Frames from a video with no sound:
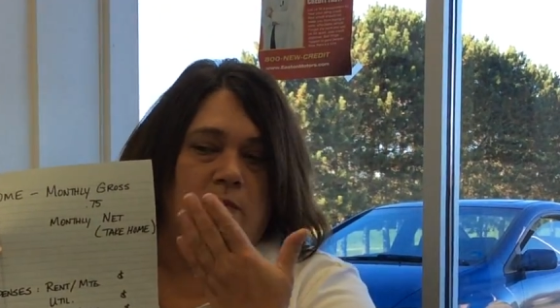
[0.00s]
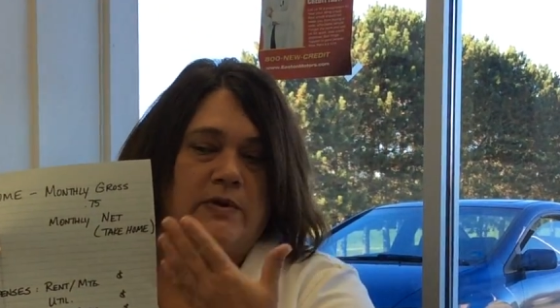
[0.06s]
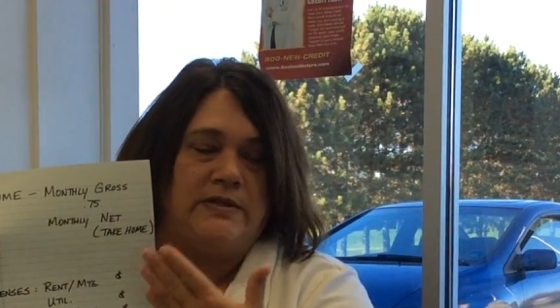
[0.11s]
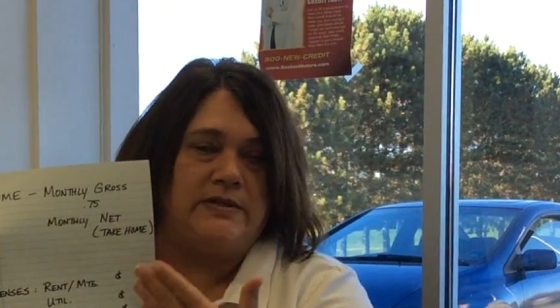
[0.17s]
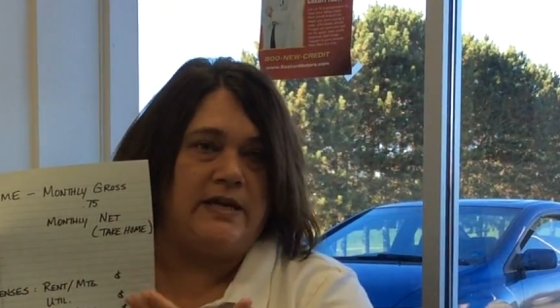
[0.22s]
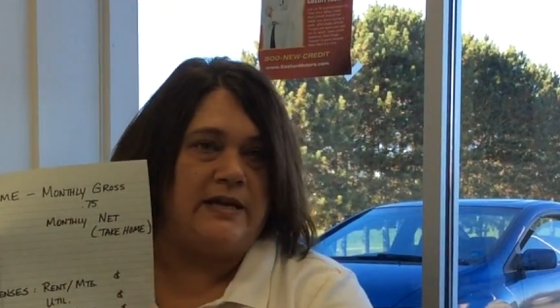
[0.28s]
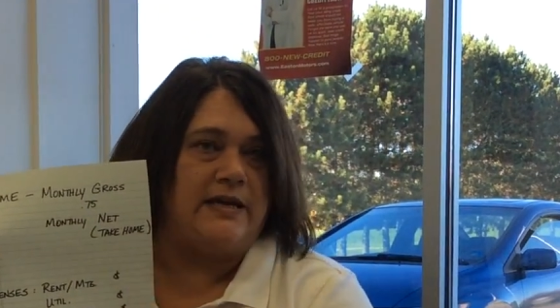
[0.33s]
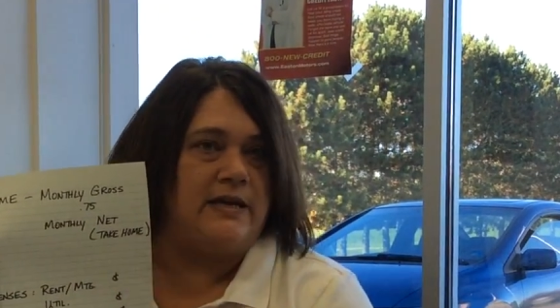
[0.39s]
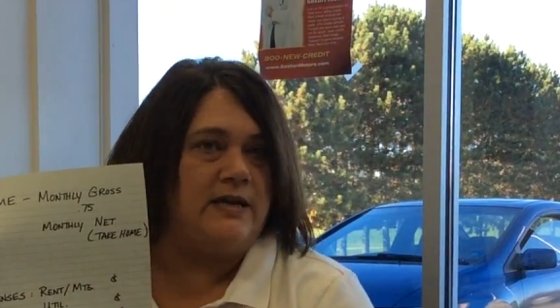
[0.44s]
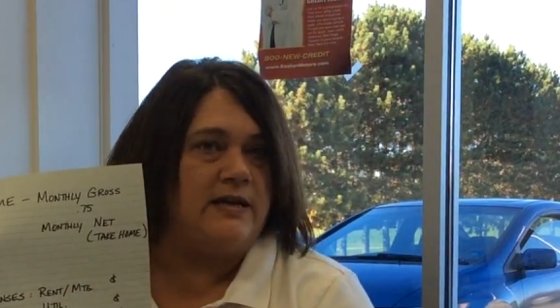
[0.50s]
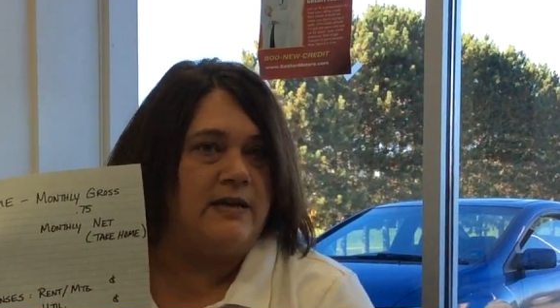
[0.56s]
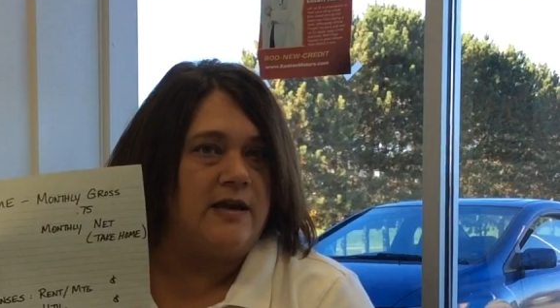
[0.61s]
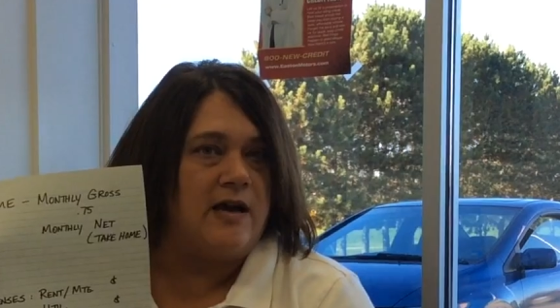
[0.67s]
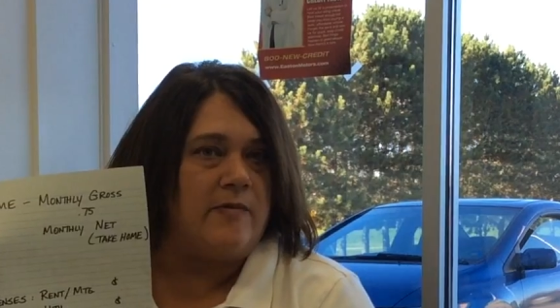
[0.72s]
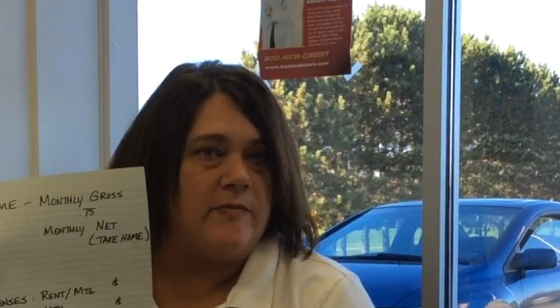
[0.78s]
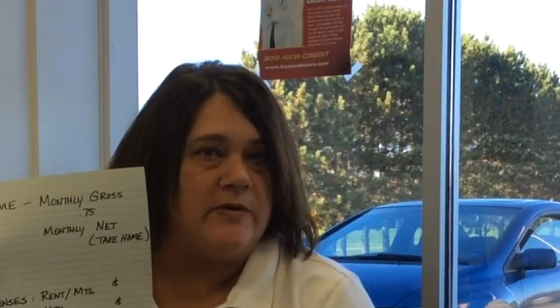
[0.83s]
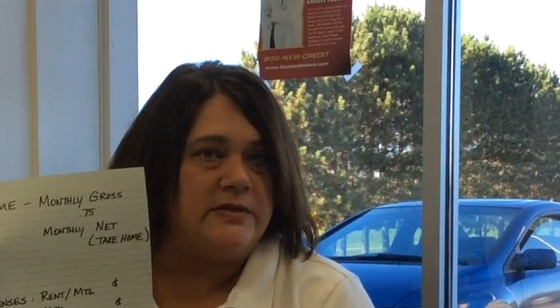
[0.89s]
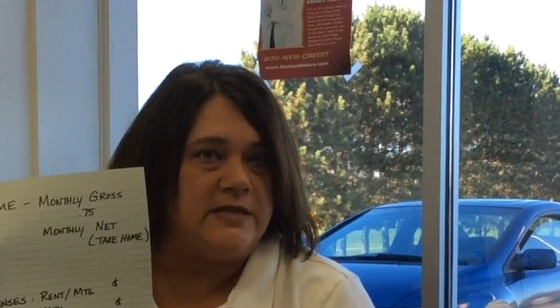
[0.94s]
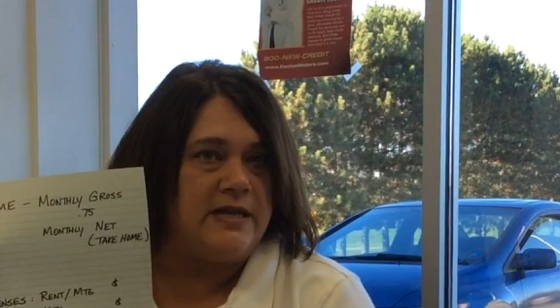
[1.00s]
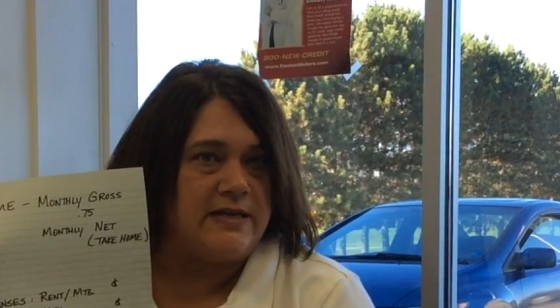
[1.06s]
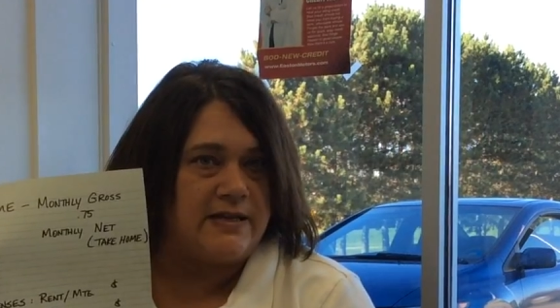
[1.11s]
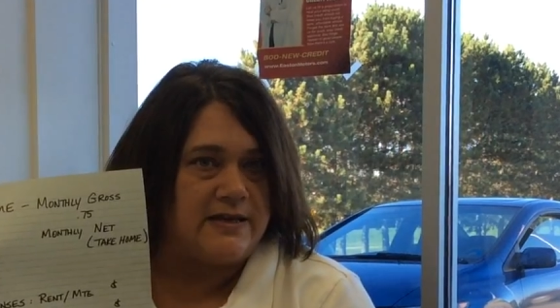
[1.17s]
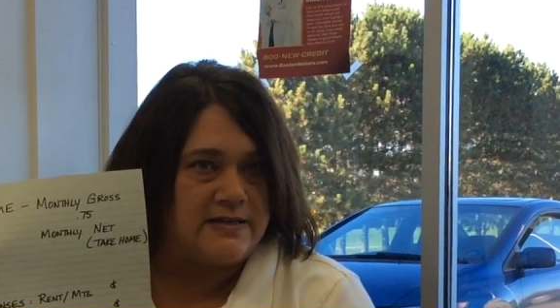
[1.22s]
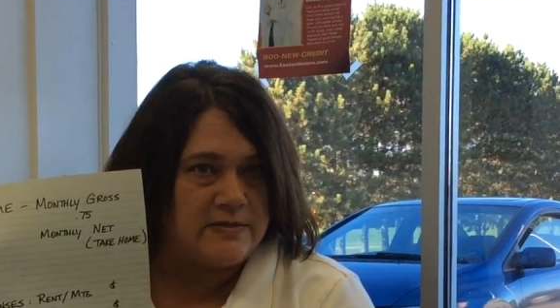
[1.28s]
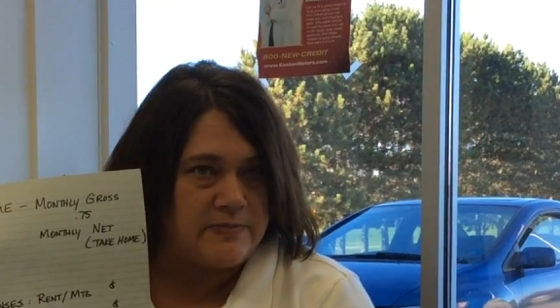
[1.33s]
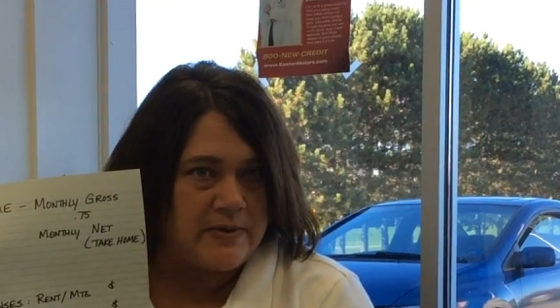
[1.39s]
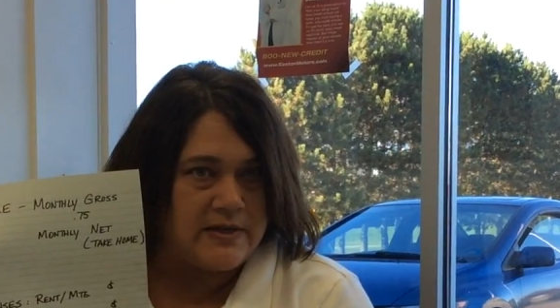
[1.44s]
We take income, we
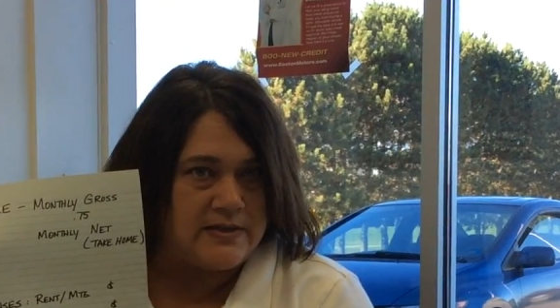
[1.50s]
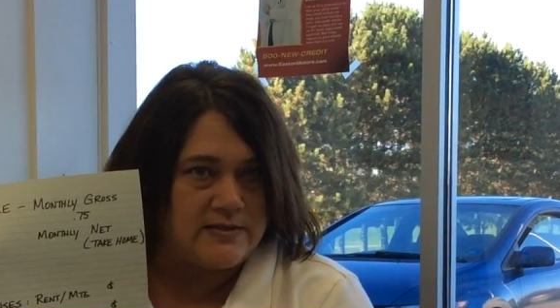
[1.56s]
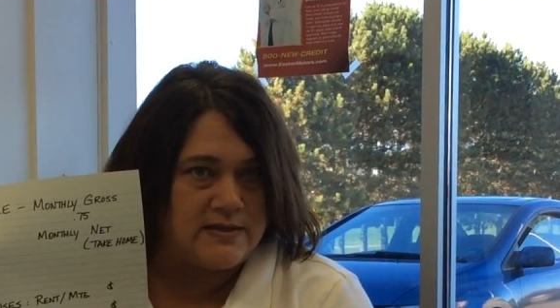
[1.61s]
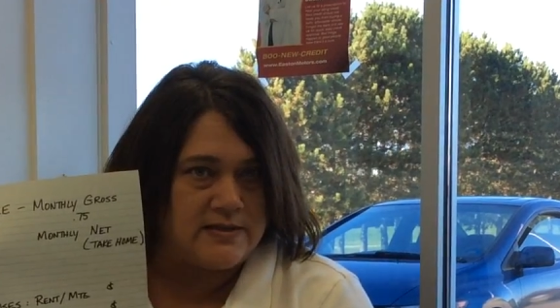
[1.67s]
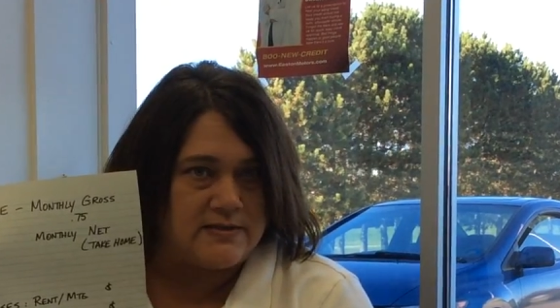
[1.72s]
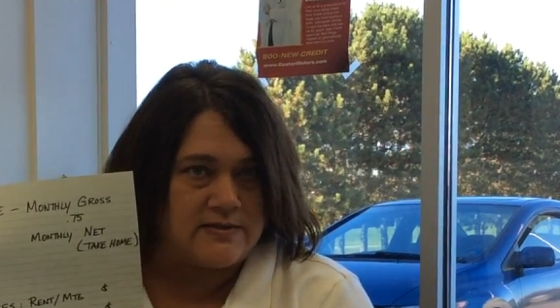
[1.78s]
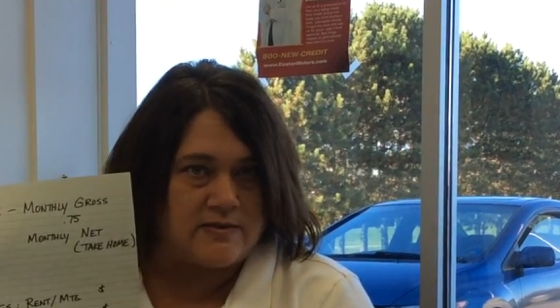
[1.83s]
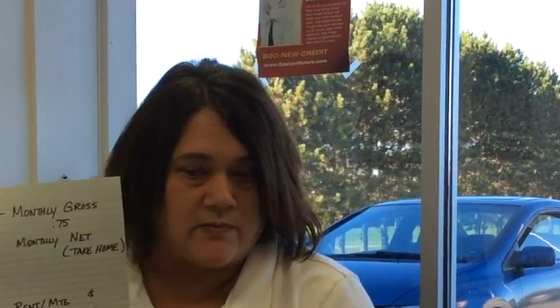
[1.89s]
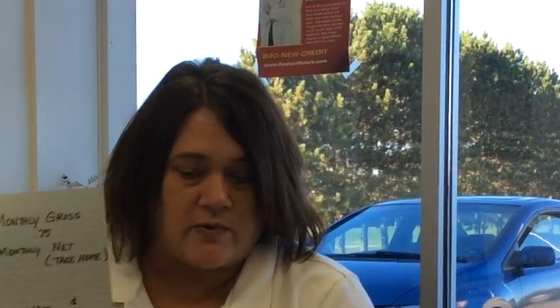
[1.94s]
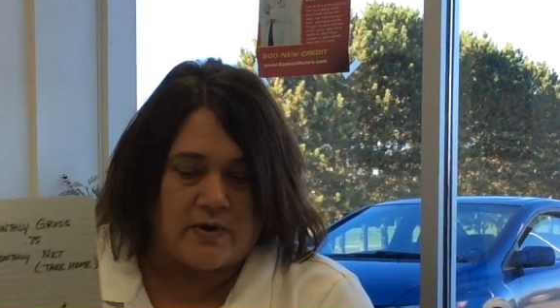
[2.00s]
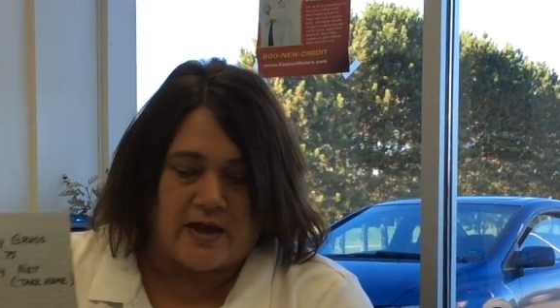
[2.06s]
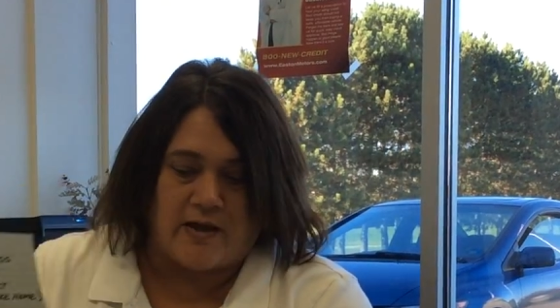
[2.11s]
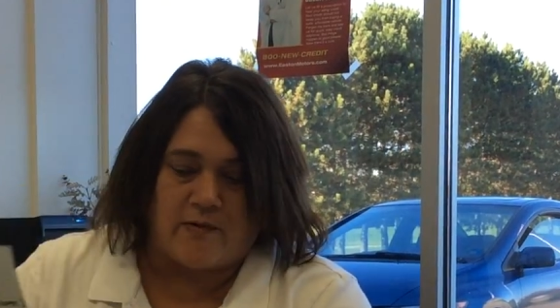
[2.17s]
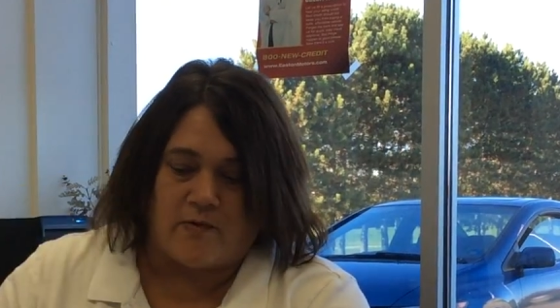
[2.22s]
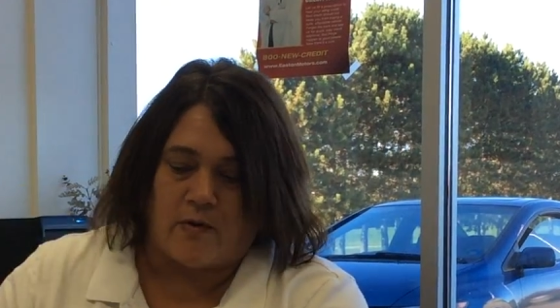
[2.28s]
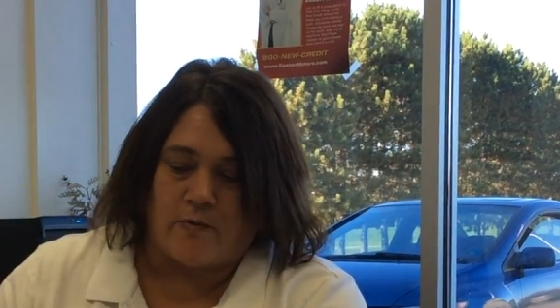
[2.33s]
take expenses away.